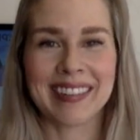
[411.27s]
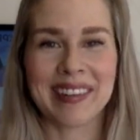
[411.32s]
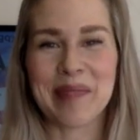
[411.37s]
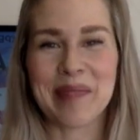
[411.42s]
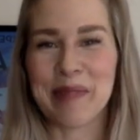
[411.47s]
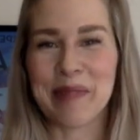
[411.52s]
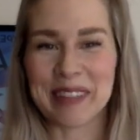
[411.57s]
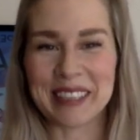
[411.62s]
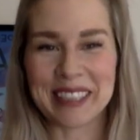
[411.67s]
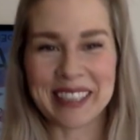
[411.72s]

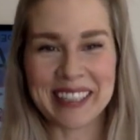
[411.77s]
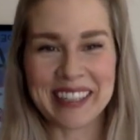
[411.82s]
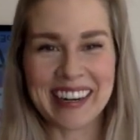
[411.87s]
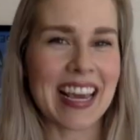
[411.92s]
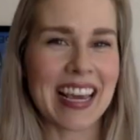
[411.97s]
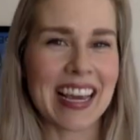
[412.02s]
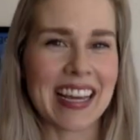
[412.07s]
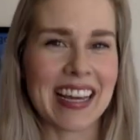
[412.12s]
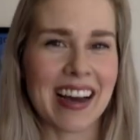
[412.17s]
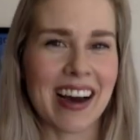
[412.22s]

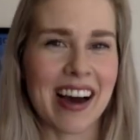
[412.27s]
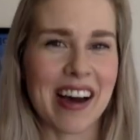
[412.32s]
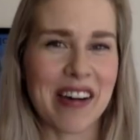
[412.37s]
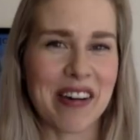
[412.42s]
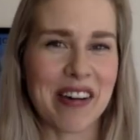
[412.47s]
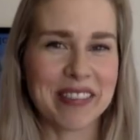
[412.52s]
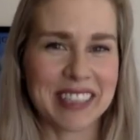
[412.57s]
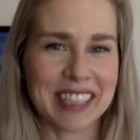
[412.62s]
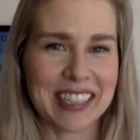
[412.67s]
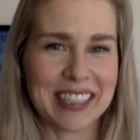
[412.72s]
Personally, I
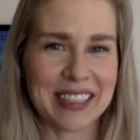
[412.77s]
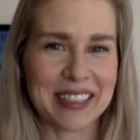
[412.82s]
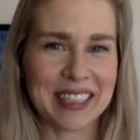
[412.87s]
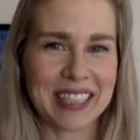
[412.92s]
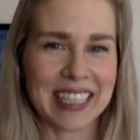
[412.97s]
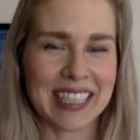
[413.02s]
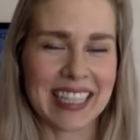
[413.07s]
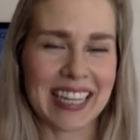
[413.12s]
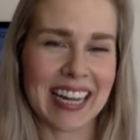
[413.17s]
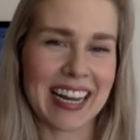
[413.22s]
often use
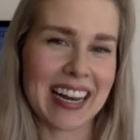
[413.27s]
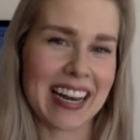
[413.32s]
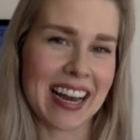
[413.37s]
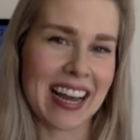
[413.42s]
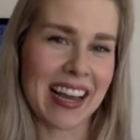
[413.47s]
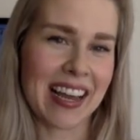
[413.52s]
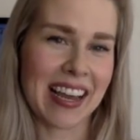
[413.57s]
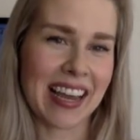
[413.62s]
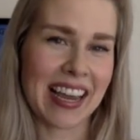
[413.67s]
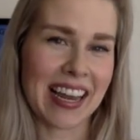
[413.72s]
it in
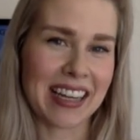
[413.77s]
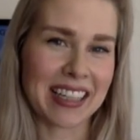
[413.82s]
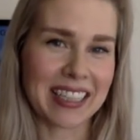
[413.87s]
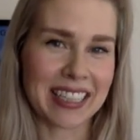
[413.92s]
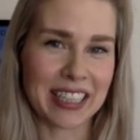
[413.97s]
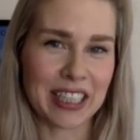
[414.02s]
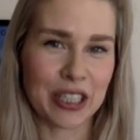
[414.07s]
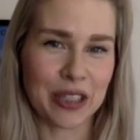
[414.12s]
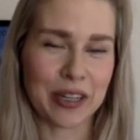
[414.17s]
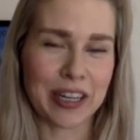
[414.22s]
in a
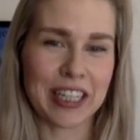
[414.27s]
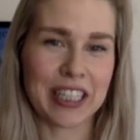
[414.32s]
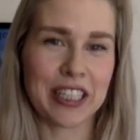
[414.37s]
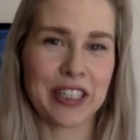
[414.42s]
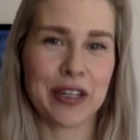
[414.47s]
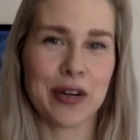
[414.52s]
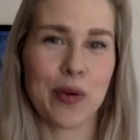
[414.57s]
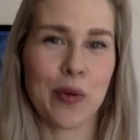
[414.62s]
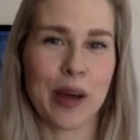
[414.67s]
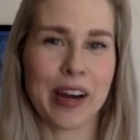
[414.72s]

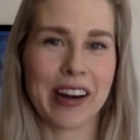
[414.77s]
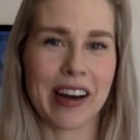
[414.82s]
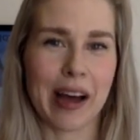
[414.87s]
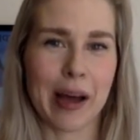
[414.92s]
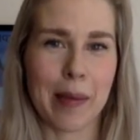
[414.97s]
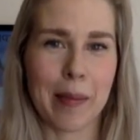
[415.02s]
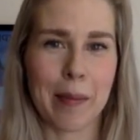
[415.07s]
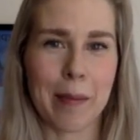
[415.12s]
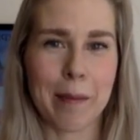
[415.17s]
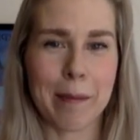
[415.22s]
situation when I'm
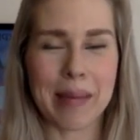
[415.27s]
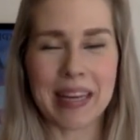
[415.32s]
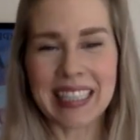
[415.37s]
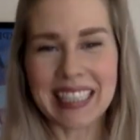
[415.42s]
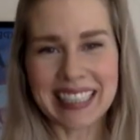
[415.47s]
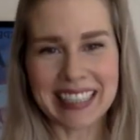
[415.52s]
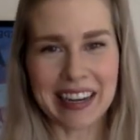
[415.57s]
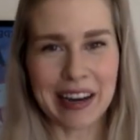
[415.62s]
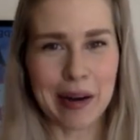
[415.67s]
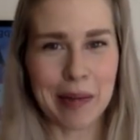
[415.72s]

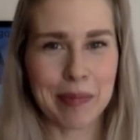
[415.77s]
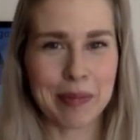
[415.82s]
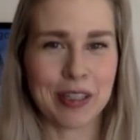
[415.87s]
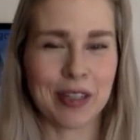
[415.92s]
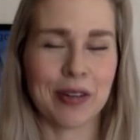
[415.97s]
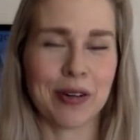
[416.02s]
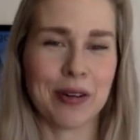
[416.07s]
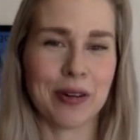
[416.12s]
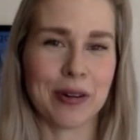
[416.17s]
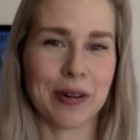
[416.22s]
messed up
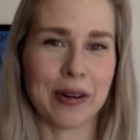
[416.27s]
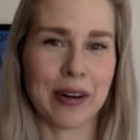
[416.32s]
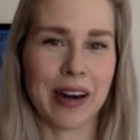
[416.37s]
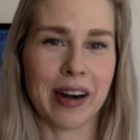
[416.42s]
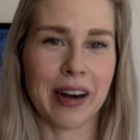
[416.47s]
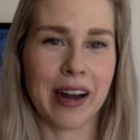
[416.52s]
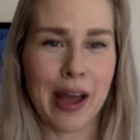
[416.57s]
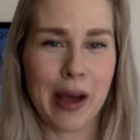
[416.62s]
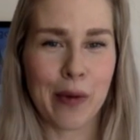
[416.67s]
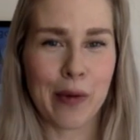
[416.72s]
or
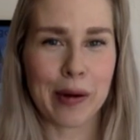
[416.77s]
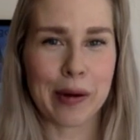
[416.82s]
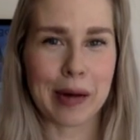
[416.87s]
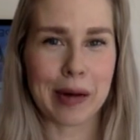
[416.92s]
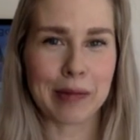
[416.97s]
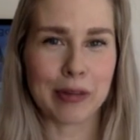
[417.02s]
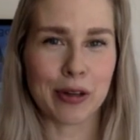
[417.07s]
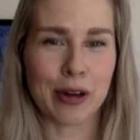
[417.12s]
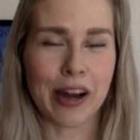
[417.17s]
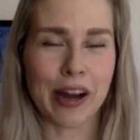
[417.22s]
when I'm
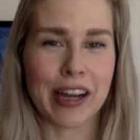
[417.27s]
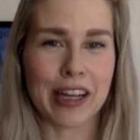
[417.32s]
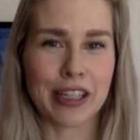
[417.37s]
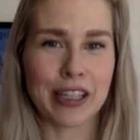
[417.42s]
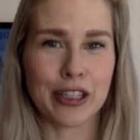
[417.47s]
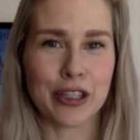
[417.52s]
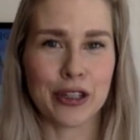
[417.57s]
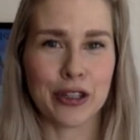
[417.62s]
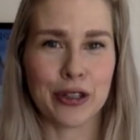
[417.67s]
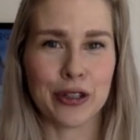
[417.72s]
trying
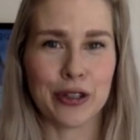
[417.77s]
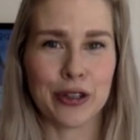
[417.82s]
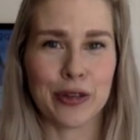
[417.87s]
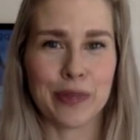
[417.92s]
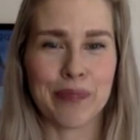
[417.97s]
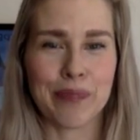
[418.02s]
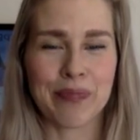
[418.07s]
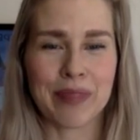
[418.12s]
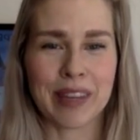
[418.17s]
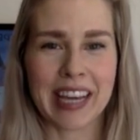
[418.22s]
to
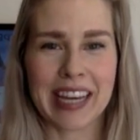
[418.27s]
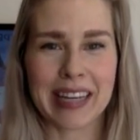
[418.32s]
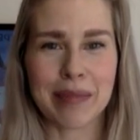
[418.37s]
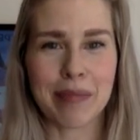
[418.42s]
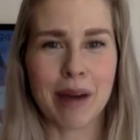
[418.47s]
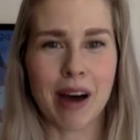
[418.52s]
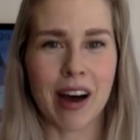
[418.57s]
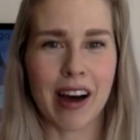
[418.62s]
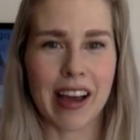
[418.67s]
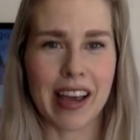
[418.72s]
get
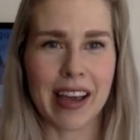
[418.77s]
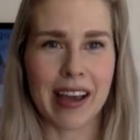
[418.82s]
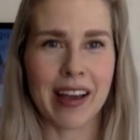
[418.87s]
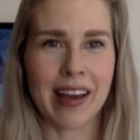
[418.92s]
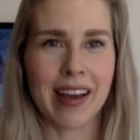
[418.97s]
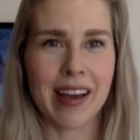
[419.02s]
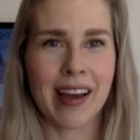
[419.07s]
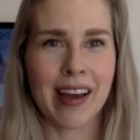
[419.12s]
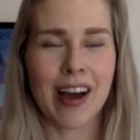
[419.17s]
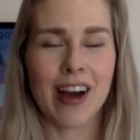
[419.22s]
my
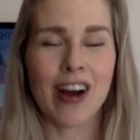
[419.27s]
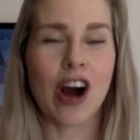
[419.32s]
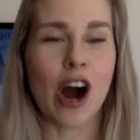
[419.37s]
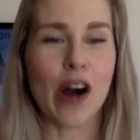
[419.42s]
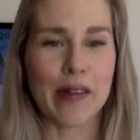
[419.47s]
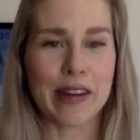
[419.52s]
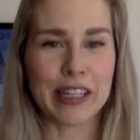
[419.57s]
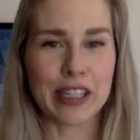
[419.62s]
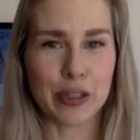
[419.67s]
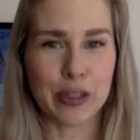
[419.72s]

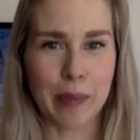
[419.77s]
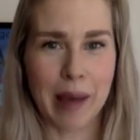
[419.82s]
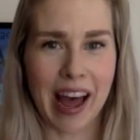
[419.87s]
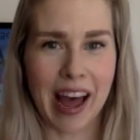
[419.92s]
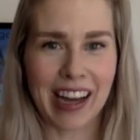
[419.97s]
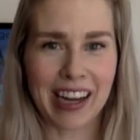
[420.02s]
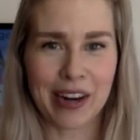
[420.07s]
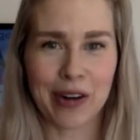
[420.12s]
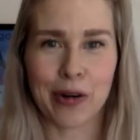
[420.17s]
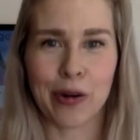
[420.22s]
courage back
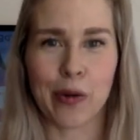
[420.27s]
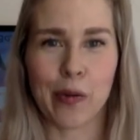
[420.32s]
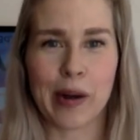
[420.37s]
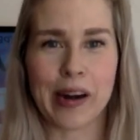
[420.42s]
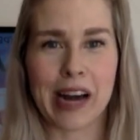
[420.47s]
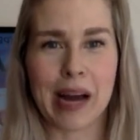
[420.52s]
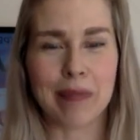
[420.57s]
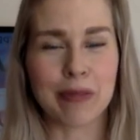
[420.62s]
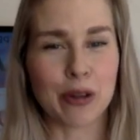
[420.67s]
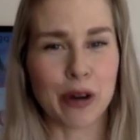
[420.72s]
or when
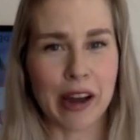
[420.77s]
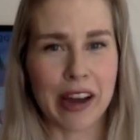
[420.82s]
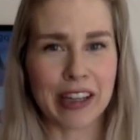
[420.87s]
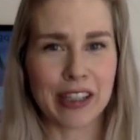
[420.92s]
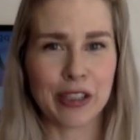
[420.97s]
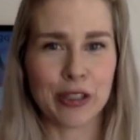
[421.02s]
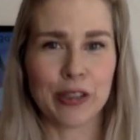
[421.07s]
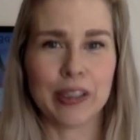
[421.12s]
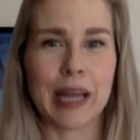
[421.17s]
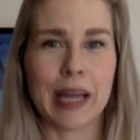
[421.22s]
I'm trying
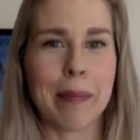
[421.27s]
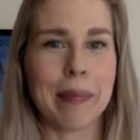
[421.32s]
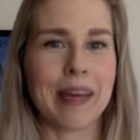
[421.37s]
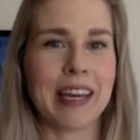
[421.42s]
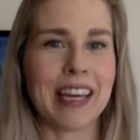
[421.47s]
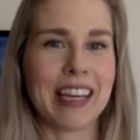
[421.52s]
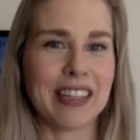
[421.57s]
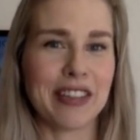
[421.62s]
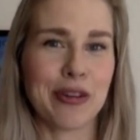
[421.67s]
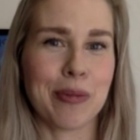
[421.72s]
to tap
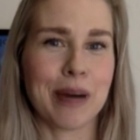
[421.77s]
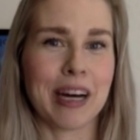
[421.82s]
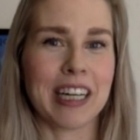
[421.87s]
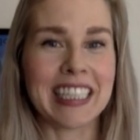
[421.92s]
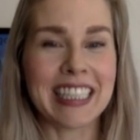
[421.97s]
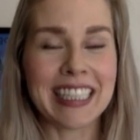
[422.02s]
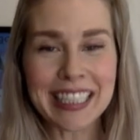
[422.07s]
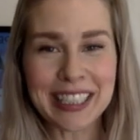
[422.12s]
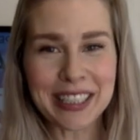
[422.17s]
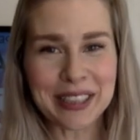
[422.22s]
into
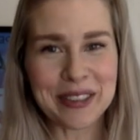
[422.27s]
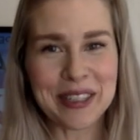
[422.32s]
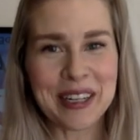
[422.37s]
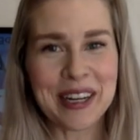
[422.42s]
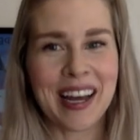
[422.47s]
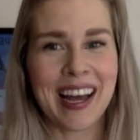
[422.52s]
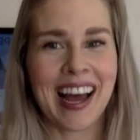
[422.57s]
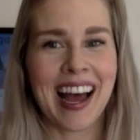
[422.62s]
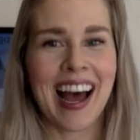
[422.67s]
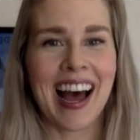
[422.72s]
sisu
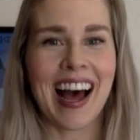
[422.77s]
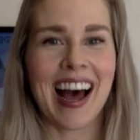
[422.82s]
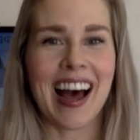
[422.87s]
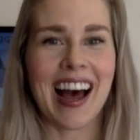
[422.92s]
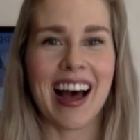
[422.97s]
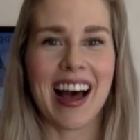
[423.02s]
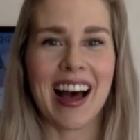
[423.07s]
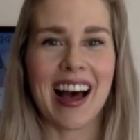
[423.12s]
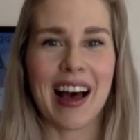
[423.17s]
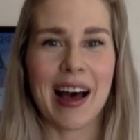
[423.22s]

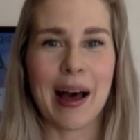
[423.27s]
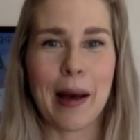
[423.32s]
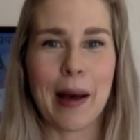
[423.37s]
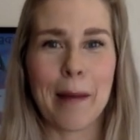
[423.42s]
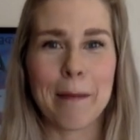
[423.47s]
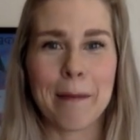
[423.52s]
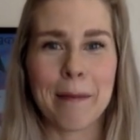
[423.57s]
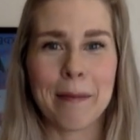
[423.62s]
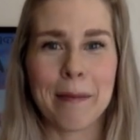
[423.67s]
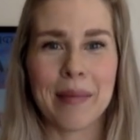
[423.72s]
um,
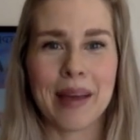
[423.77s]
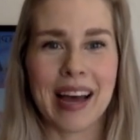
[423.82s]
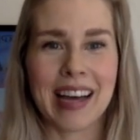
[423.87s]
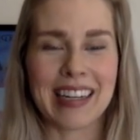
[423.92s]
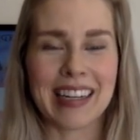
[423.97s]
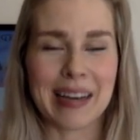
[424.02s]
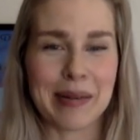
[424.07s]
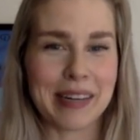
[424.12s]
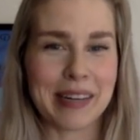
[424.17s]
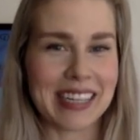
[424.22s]
and
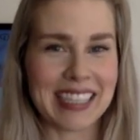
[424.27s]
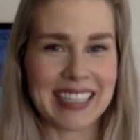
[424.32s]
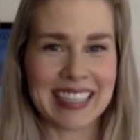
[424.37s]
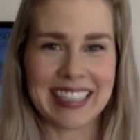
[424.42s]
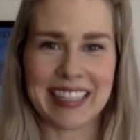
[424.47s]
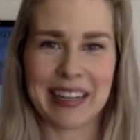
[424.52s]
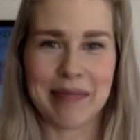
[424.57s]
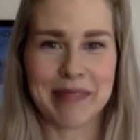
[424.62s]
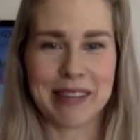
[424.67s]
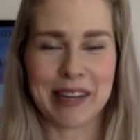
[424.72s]
I did
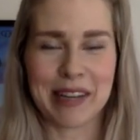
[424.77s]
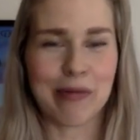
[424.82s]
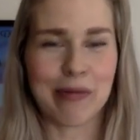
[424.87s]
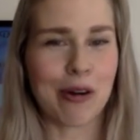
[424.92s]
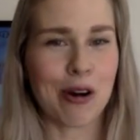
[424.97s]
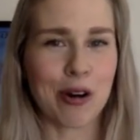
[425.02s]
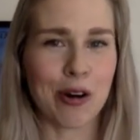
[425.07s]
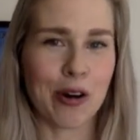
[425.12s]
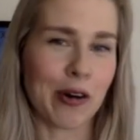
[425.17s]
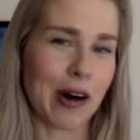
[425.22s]
something
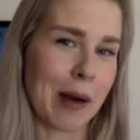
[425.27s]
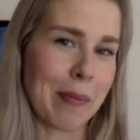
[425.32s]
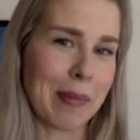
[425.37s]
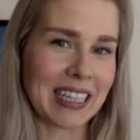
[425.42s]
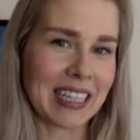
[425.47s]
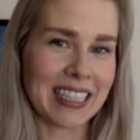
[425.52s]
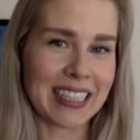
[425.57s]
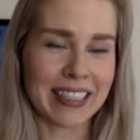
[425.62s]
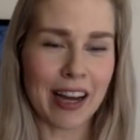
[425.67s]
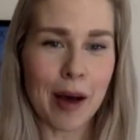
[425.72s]
wrong or I
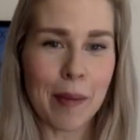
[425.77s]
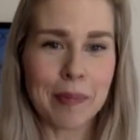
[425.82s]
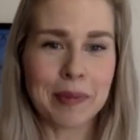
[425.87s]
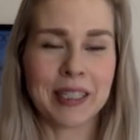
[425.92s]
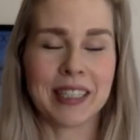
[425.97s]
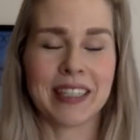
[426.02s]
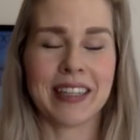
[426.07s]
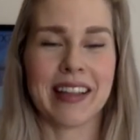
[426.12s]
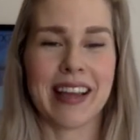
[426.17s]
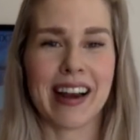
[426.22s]
messed up,
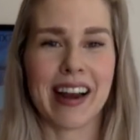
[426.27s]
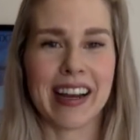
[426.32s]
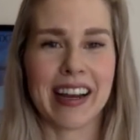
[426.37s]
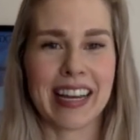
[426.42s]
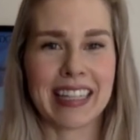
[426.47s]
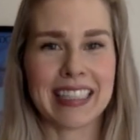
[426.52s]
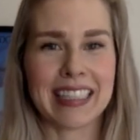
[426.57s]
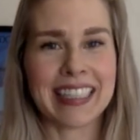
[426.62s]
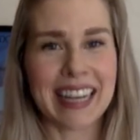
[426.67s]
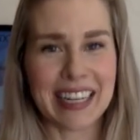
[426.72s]
then I can
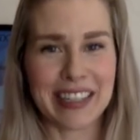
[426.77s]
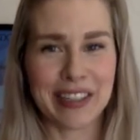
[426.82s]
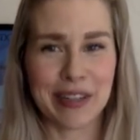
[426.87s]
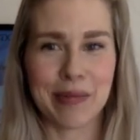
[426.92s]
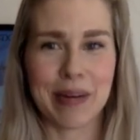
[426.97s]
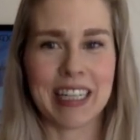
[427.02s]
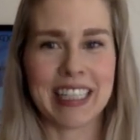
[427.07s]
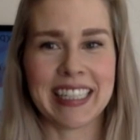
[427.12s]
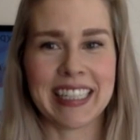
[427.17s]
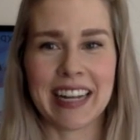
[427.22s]
say to
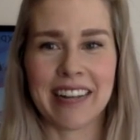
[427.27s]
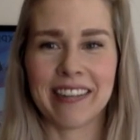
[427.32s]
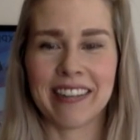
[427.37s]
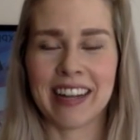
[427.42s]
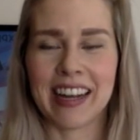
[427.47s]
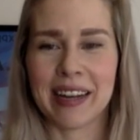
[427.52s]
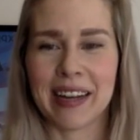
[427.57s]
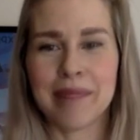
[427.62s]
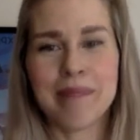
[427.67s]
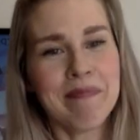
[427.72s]
myself
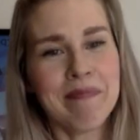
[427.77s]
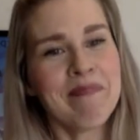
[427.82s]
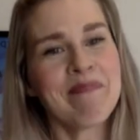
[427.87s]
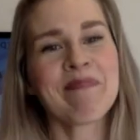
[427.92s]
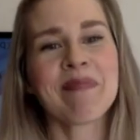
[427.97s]
like, hmm,